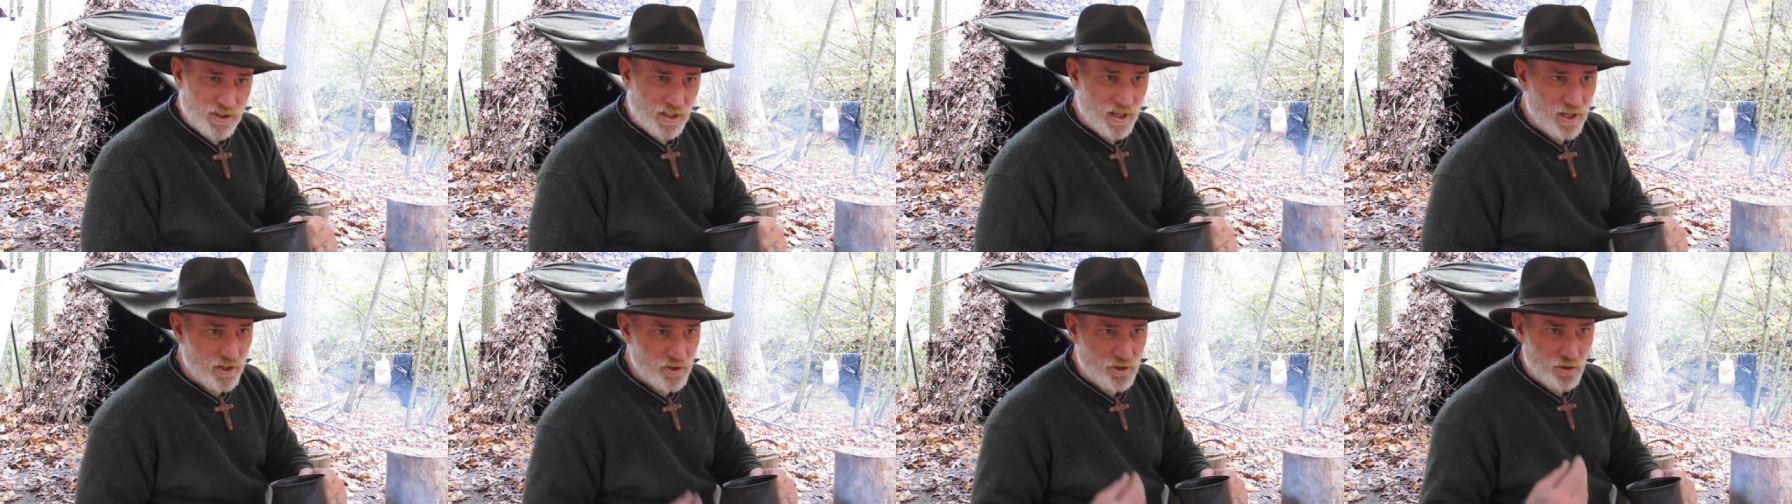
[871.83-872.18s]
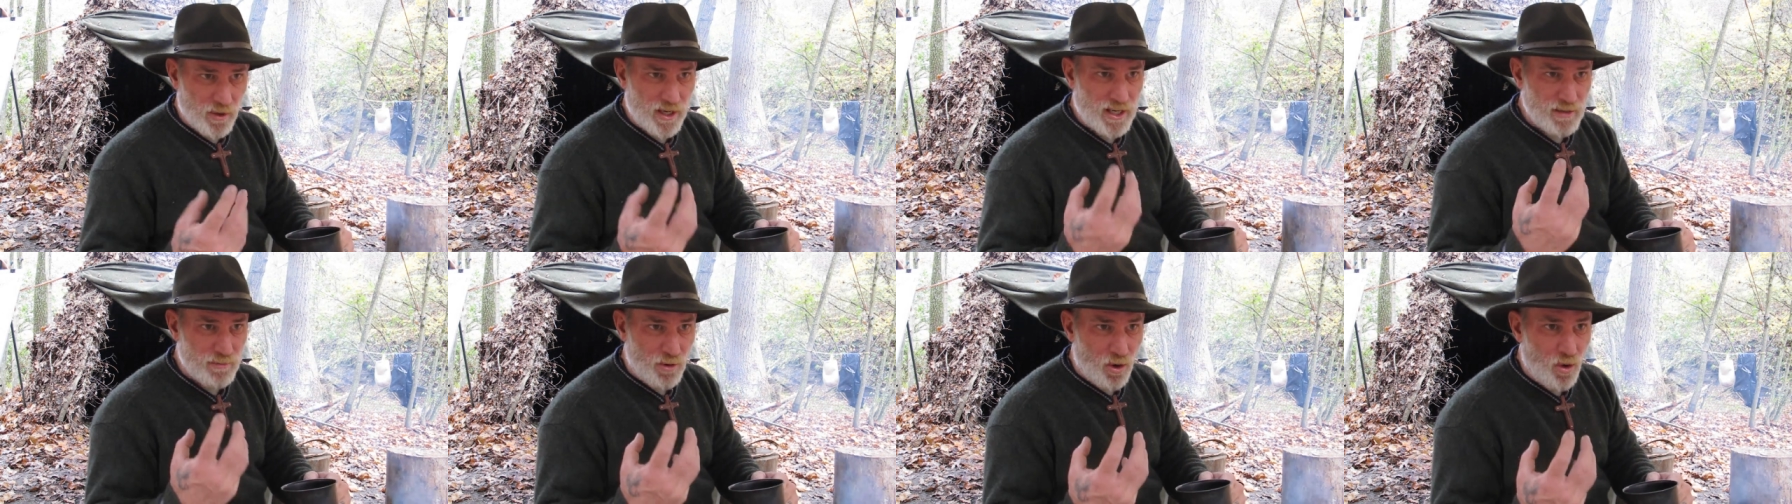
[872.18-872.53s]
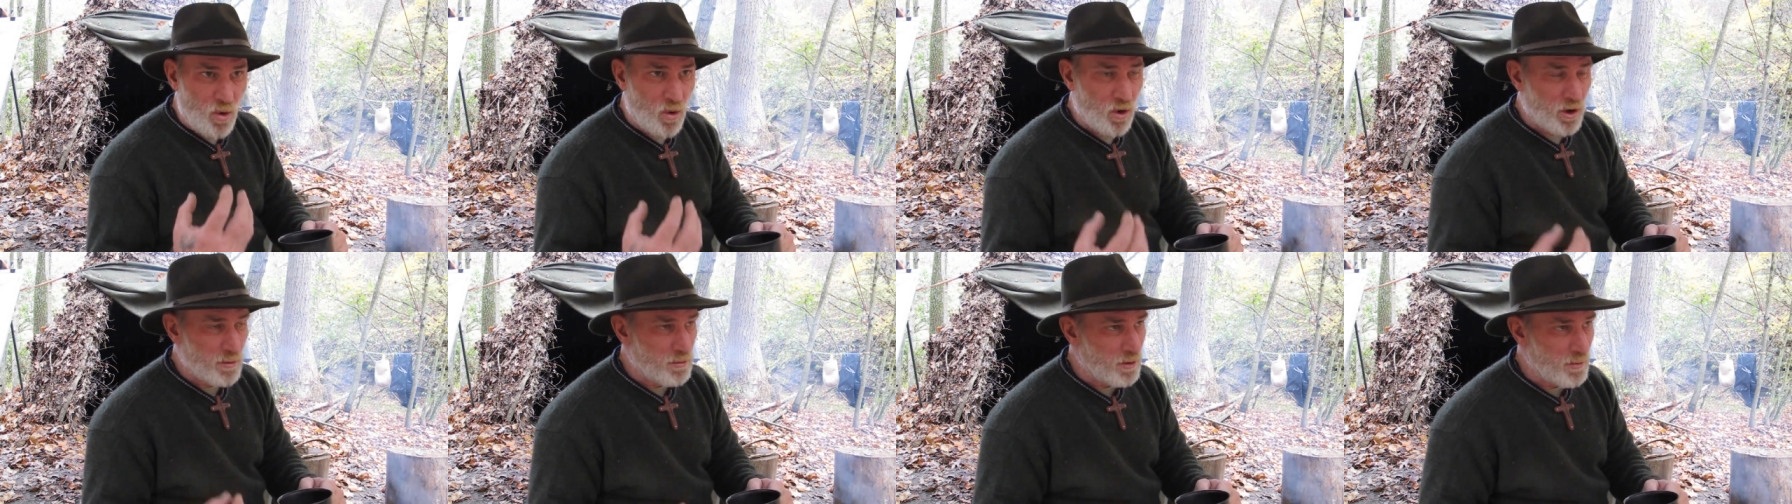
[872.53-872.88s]
an undrinkable
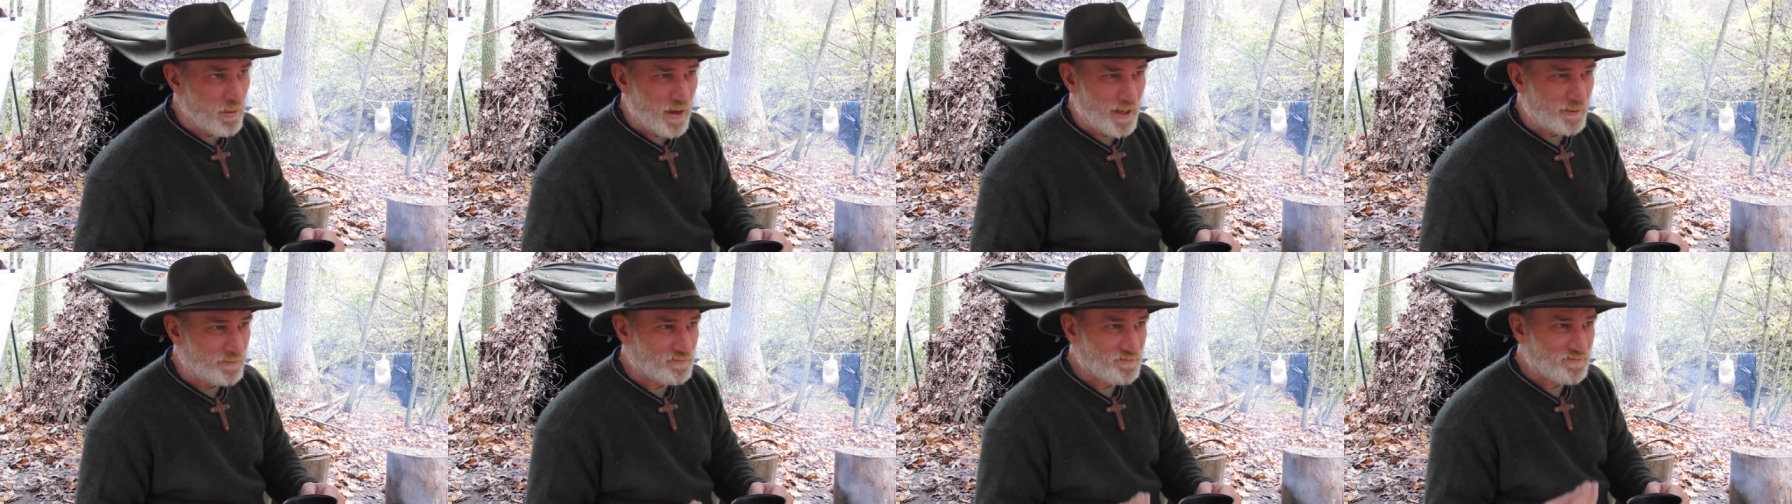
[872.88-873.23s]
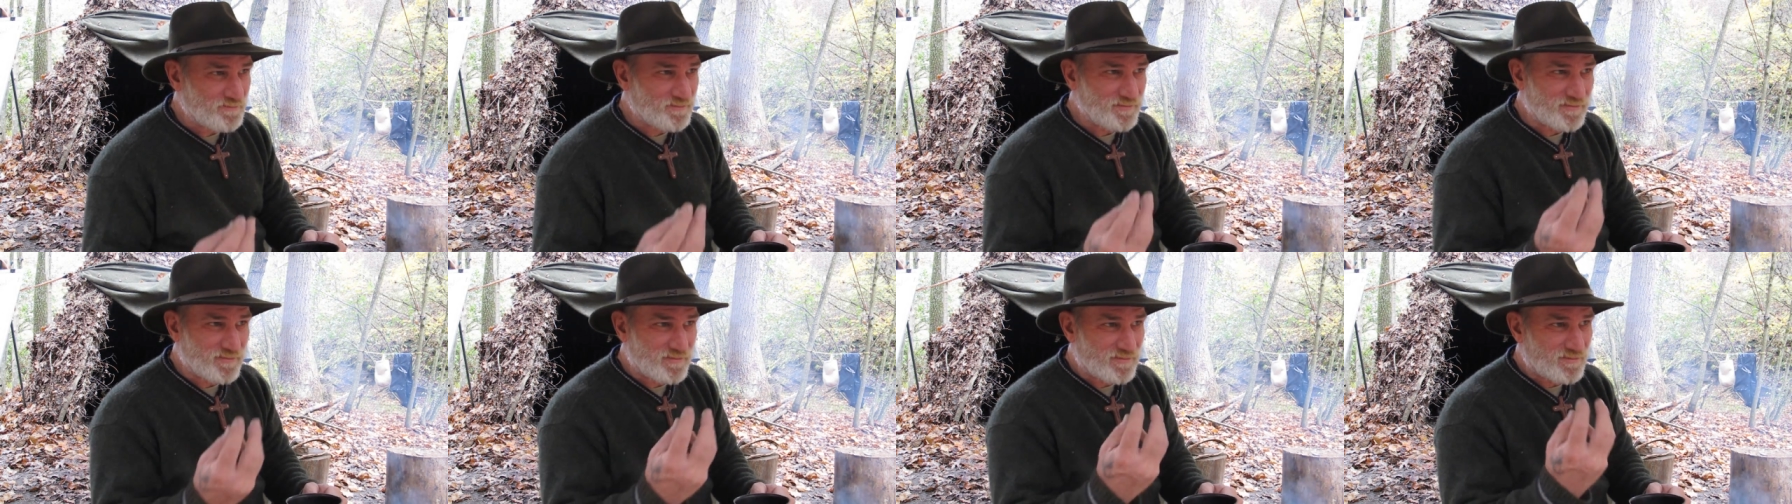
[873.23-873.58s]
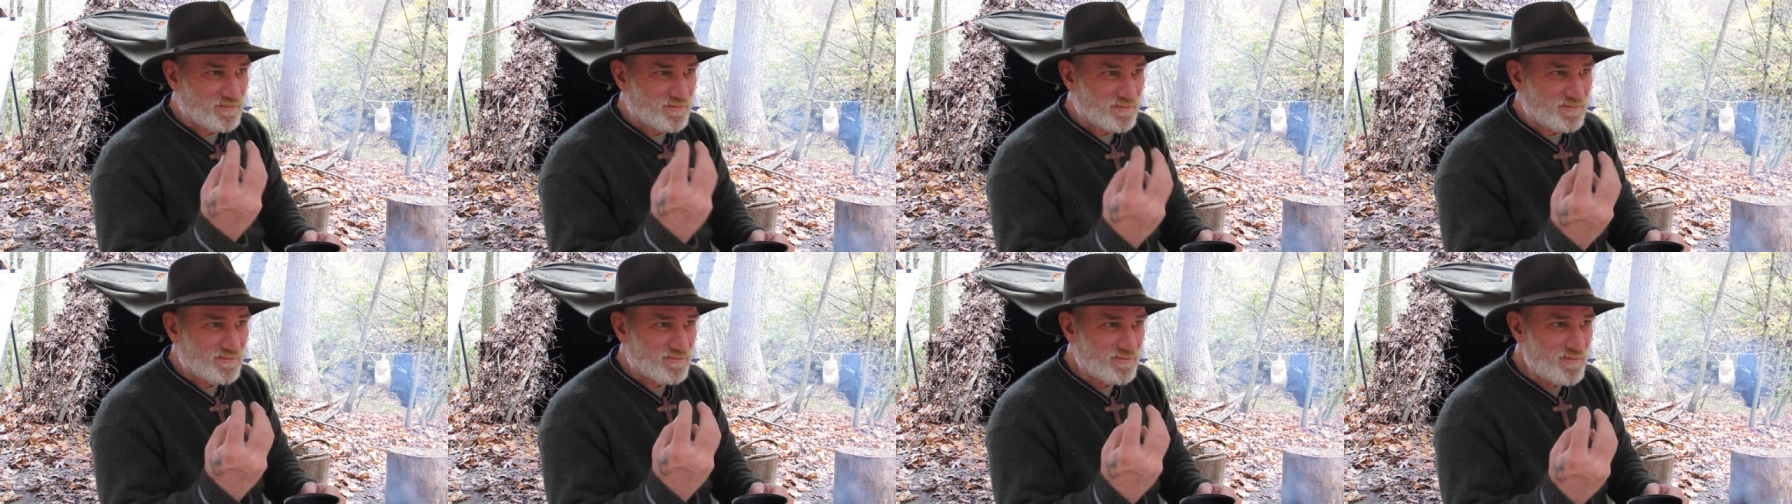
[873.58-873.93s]
horrible, but
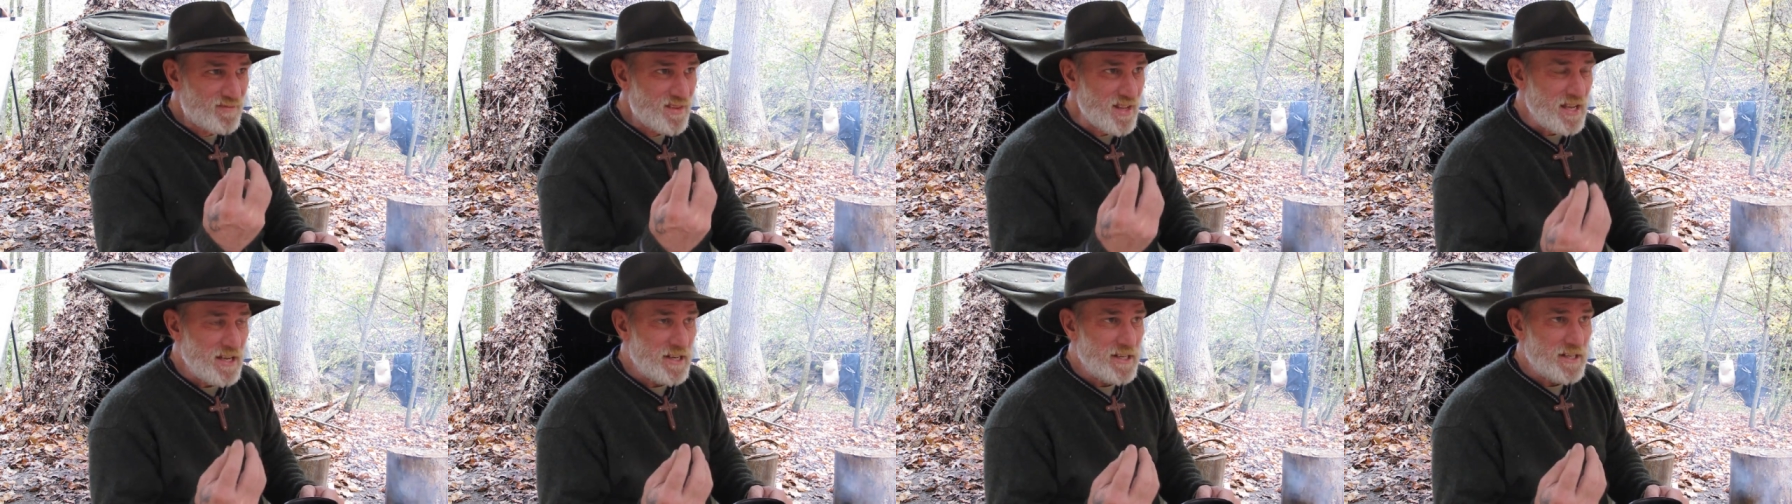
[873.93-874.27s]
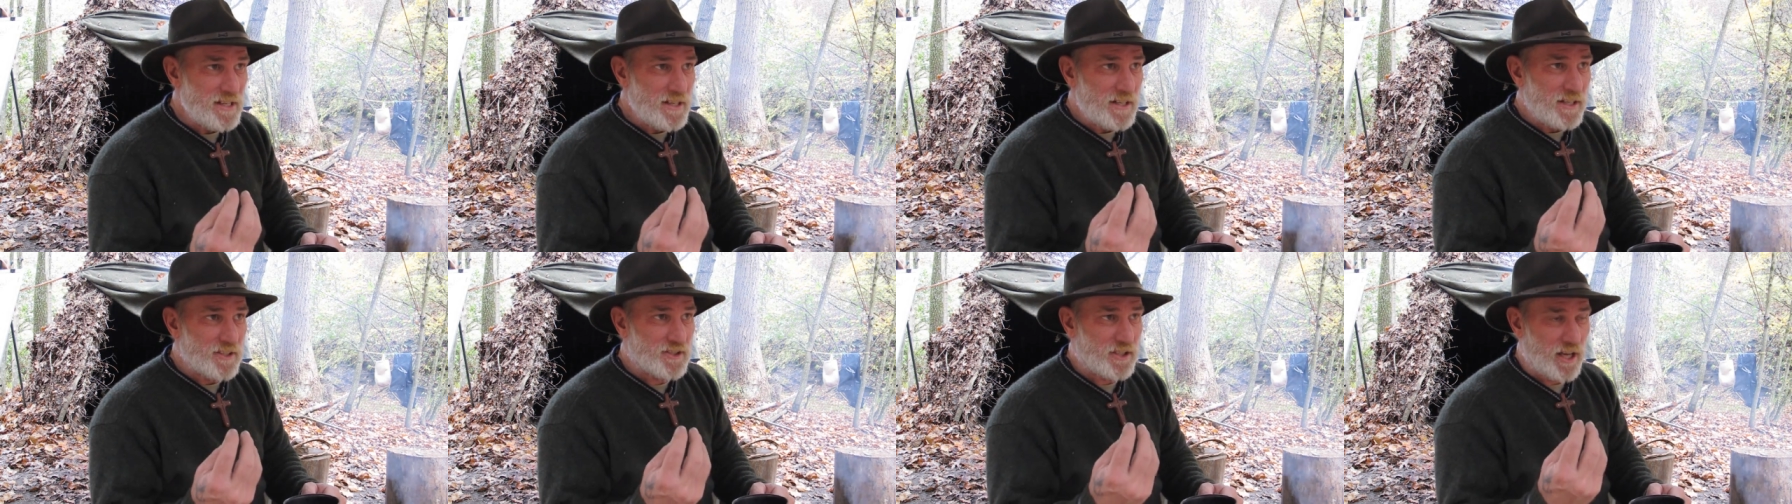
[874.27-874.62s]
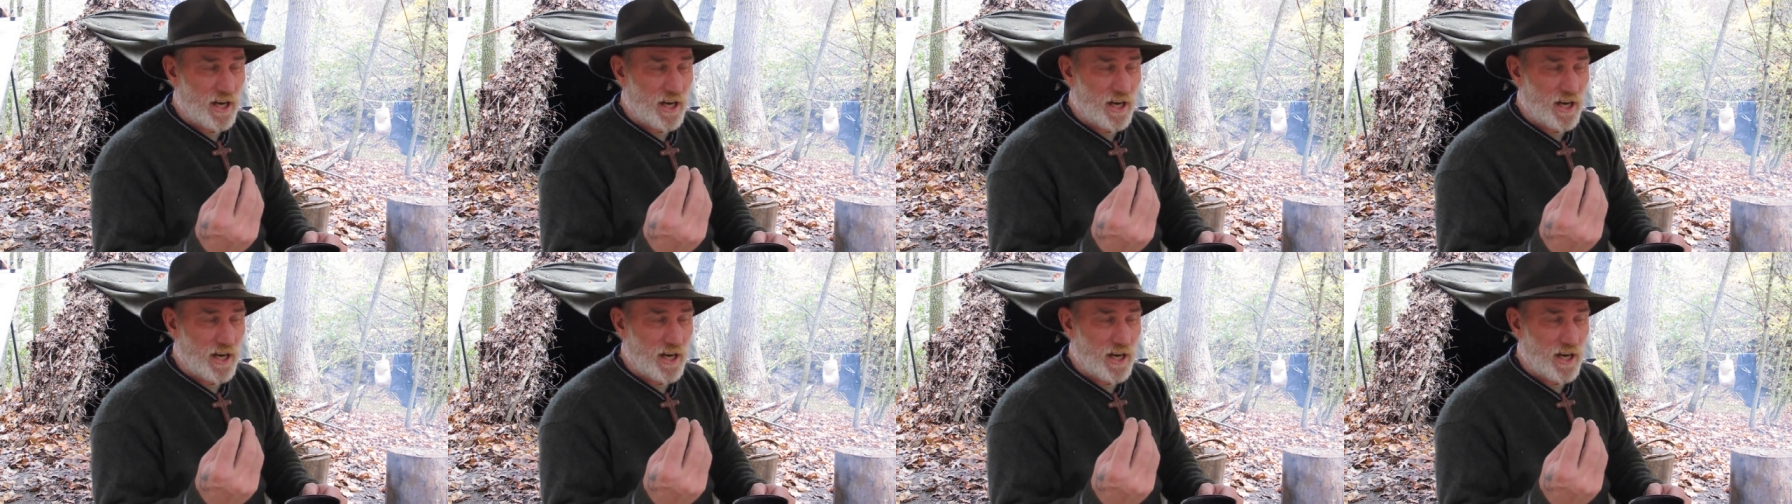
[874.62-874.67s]
it's